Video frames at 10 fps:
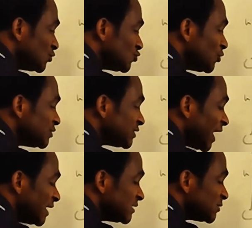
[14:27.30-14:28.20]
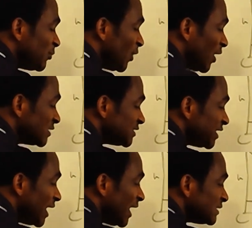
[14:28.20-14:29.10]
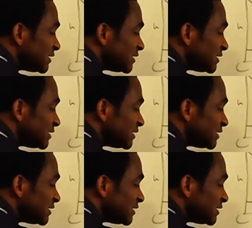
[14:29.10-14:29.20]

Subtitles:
2 sides plus their